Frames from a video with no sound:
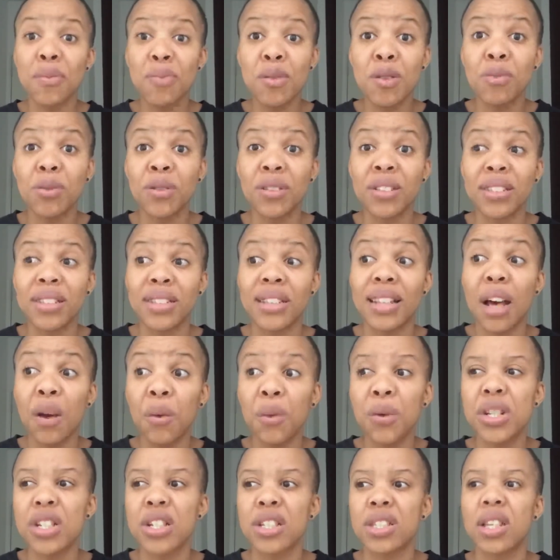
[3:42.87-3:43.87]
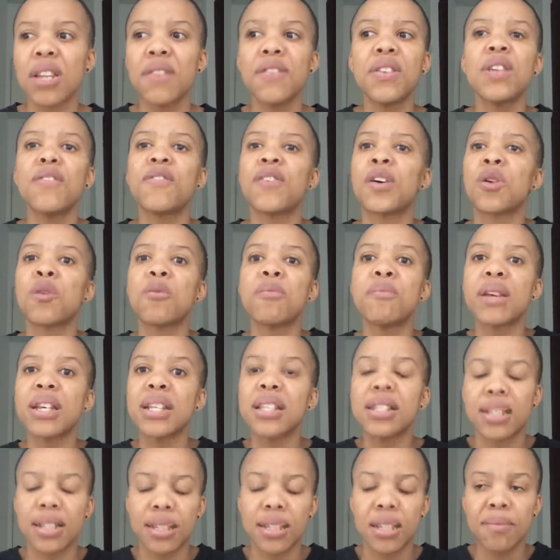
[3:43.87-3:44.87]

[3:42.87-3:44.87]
people's languages, even if I don't make sense.